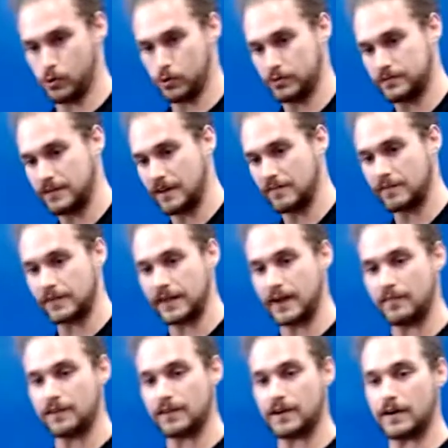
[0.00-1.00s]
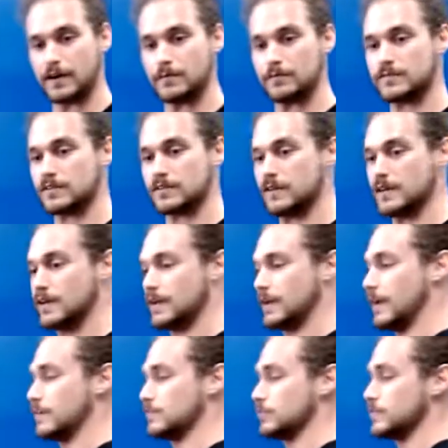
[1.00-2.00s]
Definitely heavy arms
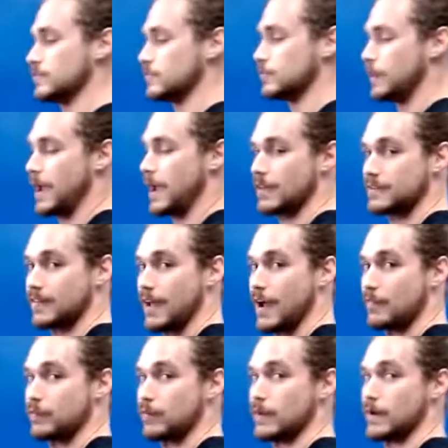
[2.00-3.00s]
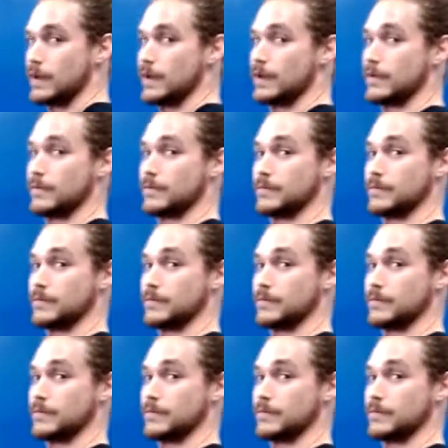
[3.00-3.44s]
as we just passed halfway.